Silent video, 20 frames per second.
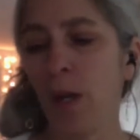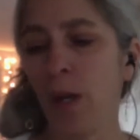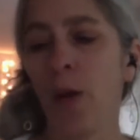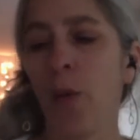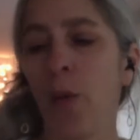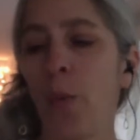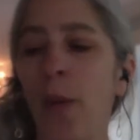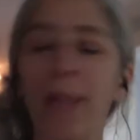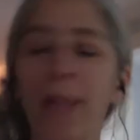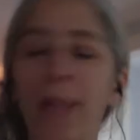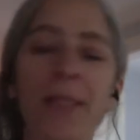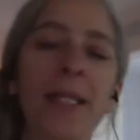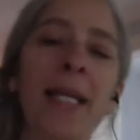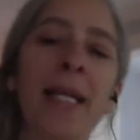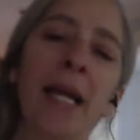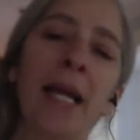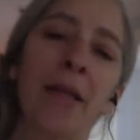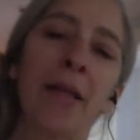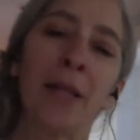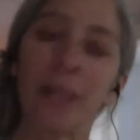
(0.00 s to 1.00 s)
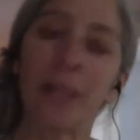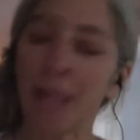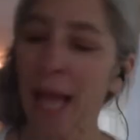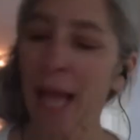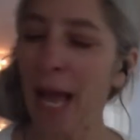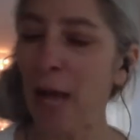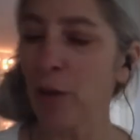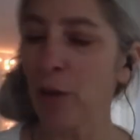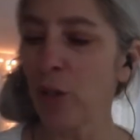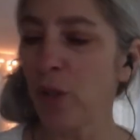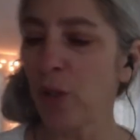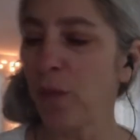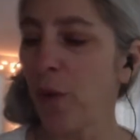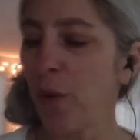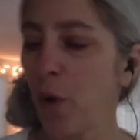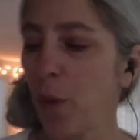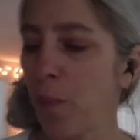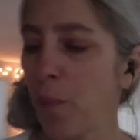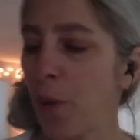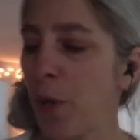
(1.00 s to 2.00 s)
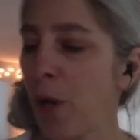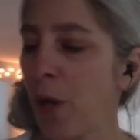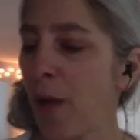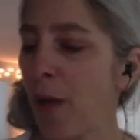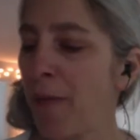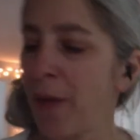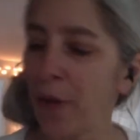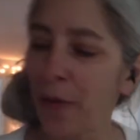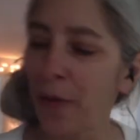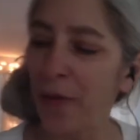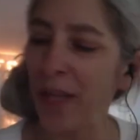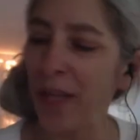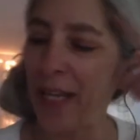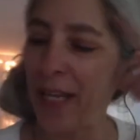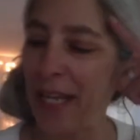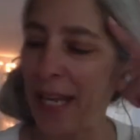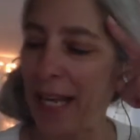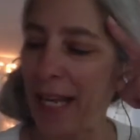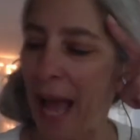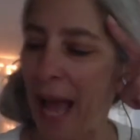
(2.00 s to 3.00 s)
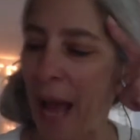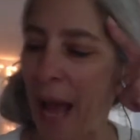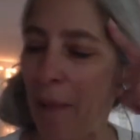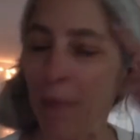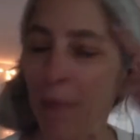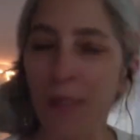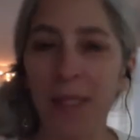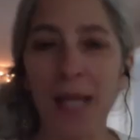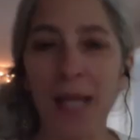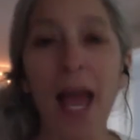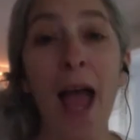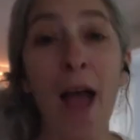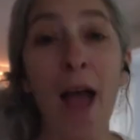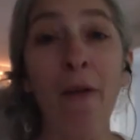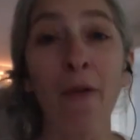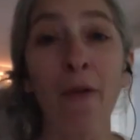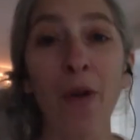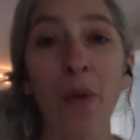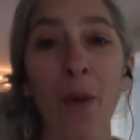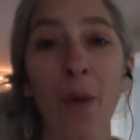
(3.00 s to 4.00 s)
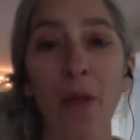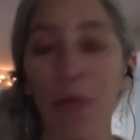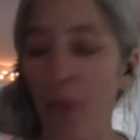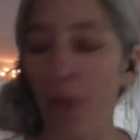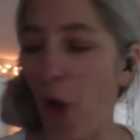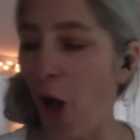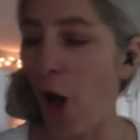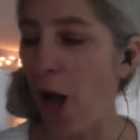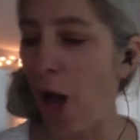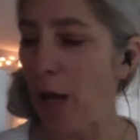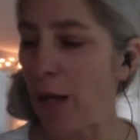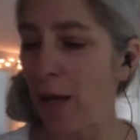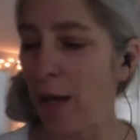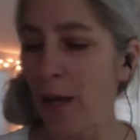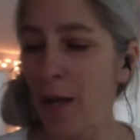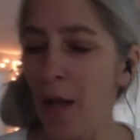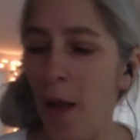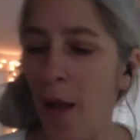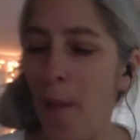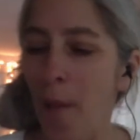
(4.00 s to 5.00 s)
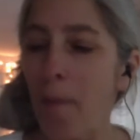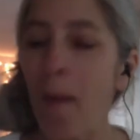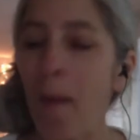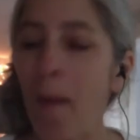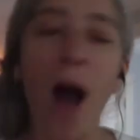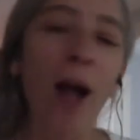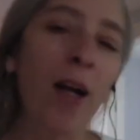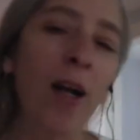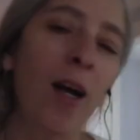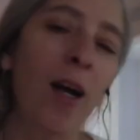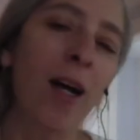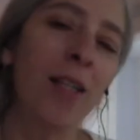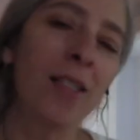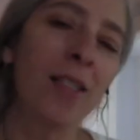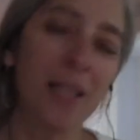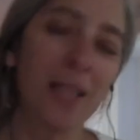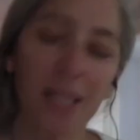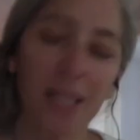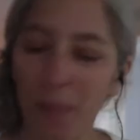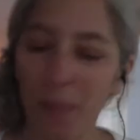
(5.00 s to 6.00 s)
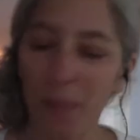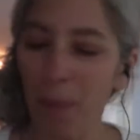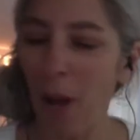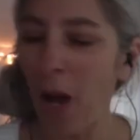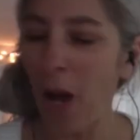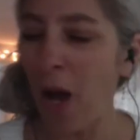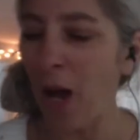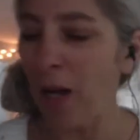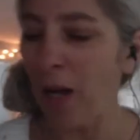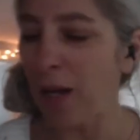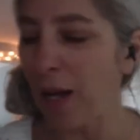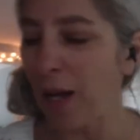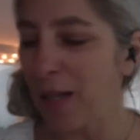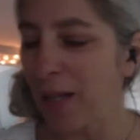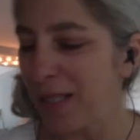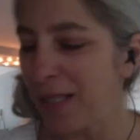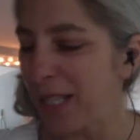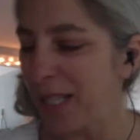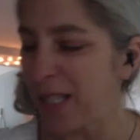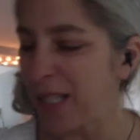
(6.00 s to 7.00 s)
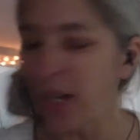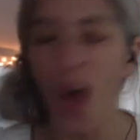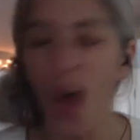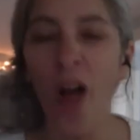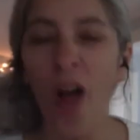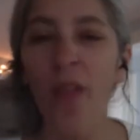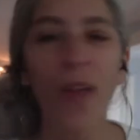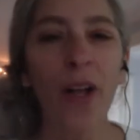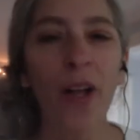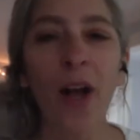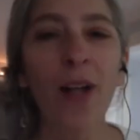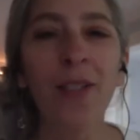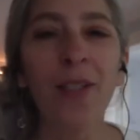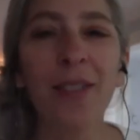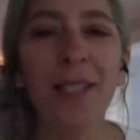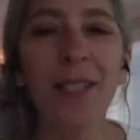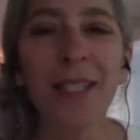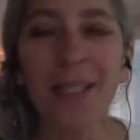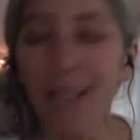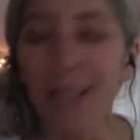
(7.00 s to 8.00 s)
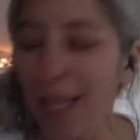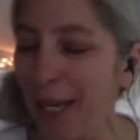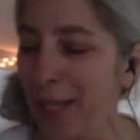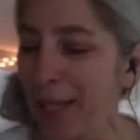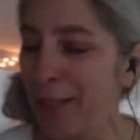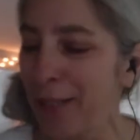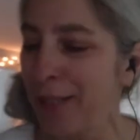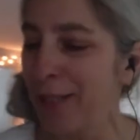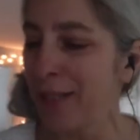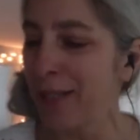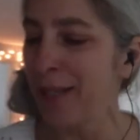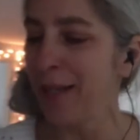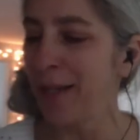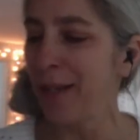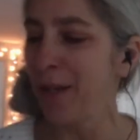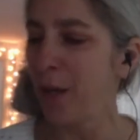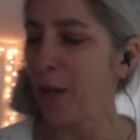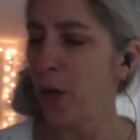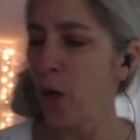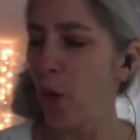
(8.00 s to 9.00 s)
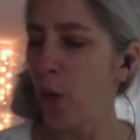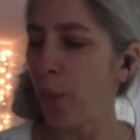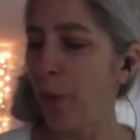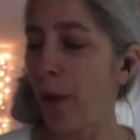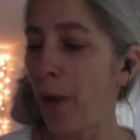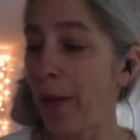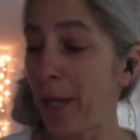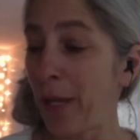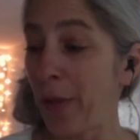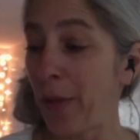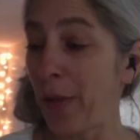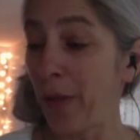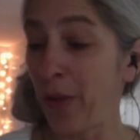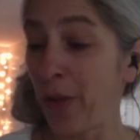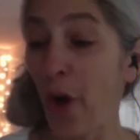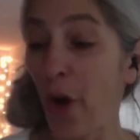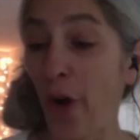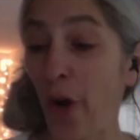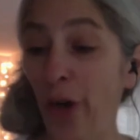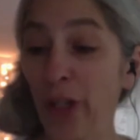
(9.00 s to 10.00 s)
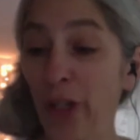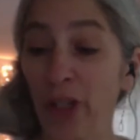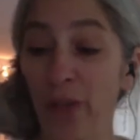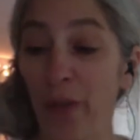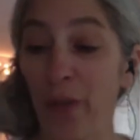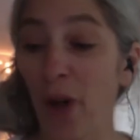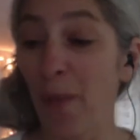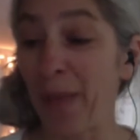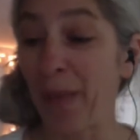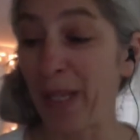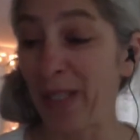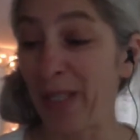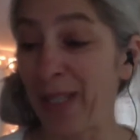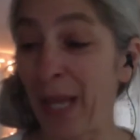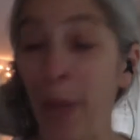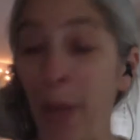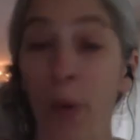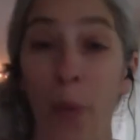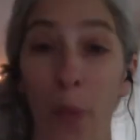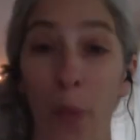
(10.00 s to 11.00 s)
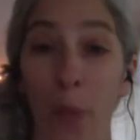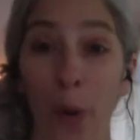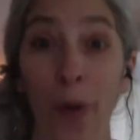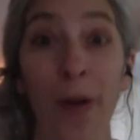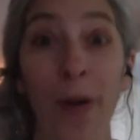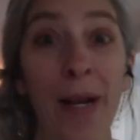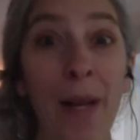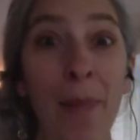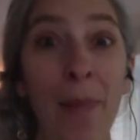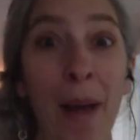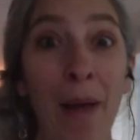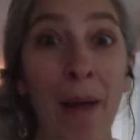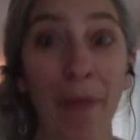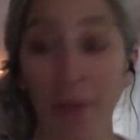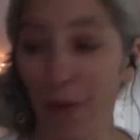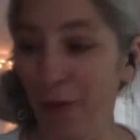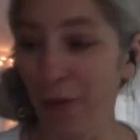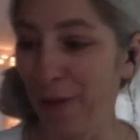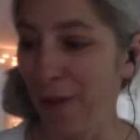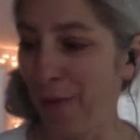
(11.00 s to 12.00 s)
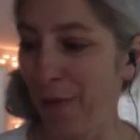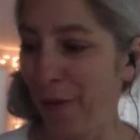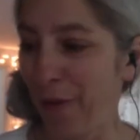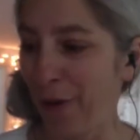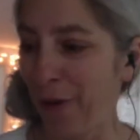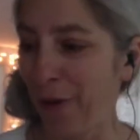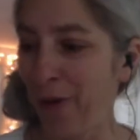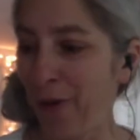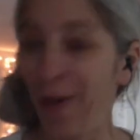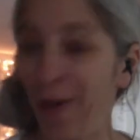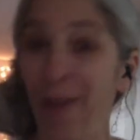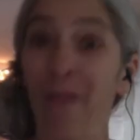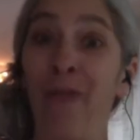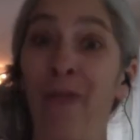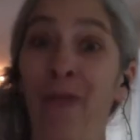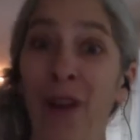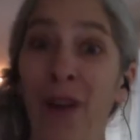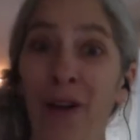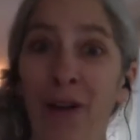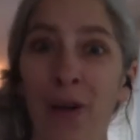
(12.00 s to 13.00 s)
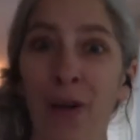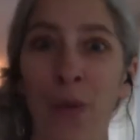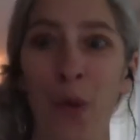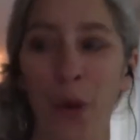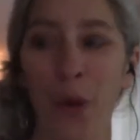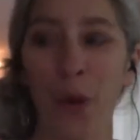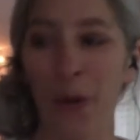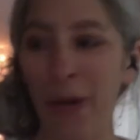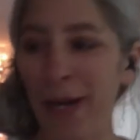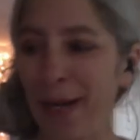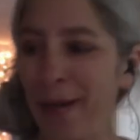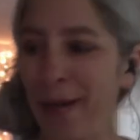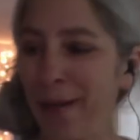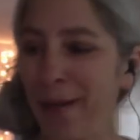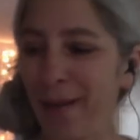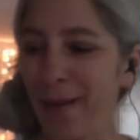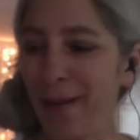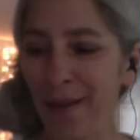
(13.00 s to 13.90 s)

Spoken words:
Once again, the townsfolk put on their thinking caps. Everyone thought. Ma Custis, Pa Custis, and all the Custis kids, who probably thought the hardest of all because they were worried about the liver, very worried.